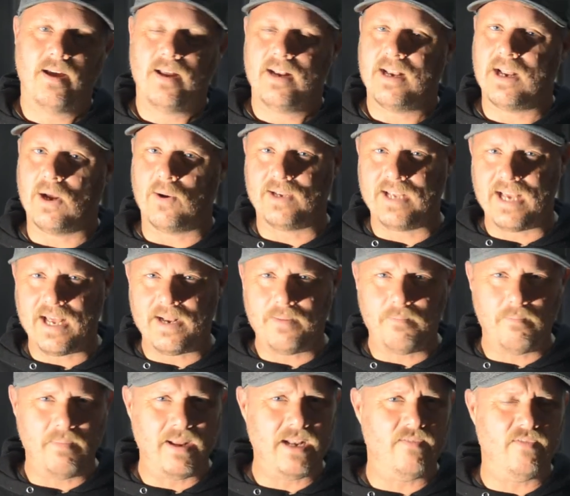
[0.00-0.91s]
Now,
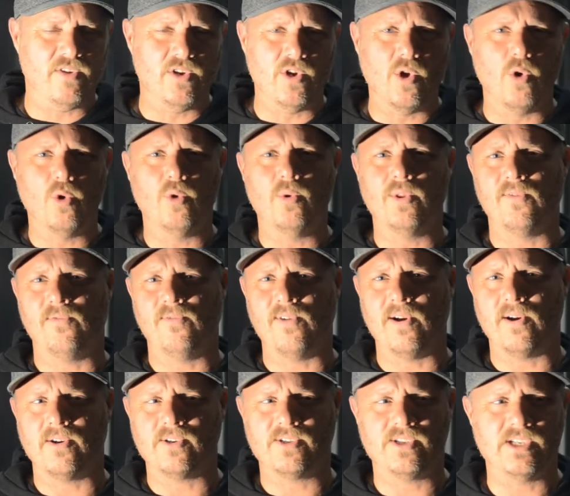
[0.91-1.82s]
again, many of you know who the
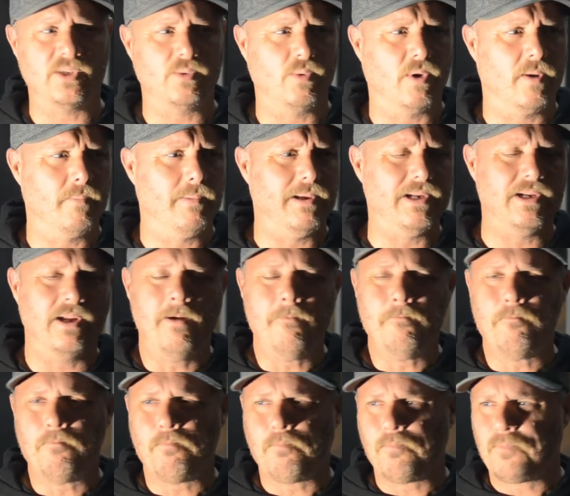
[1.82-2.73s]
Pharisees were,
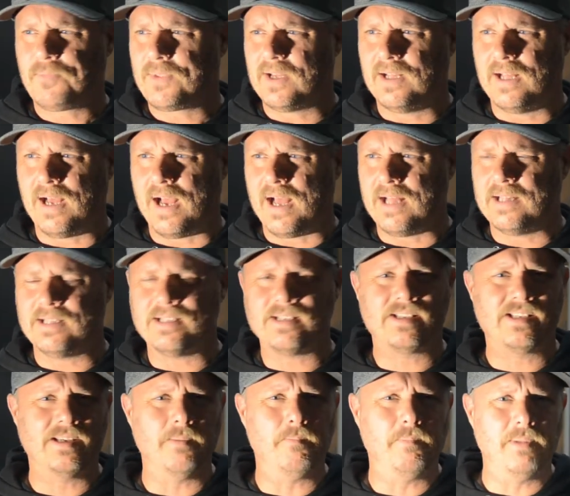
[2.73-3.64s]
but uh,
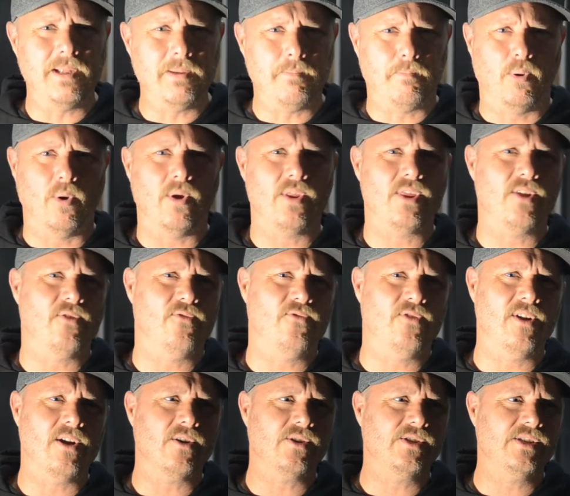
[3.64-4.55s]
simply put, the
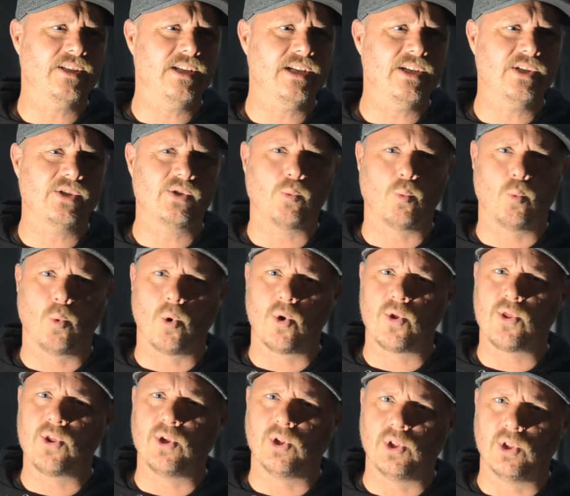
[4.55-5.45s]
Pharisees
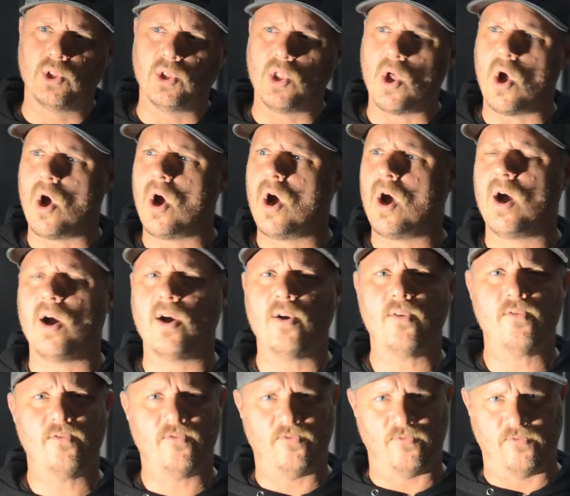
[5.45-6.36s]
were the
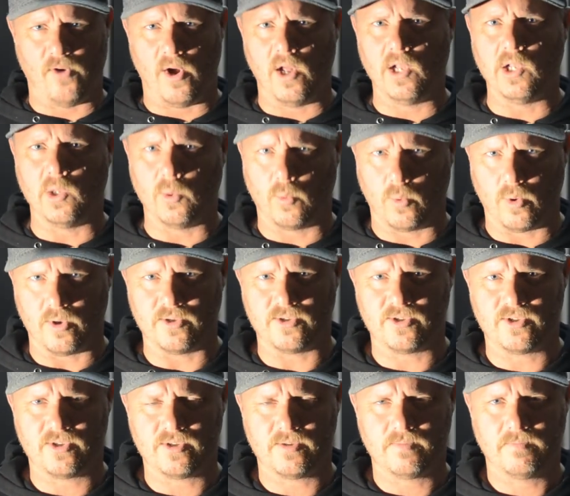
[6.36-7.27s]
law
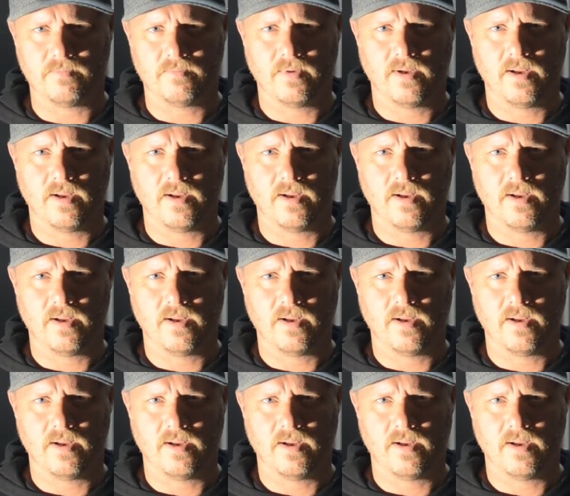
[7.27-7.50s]
followers.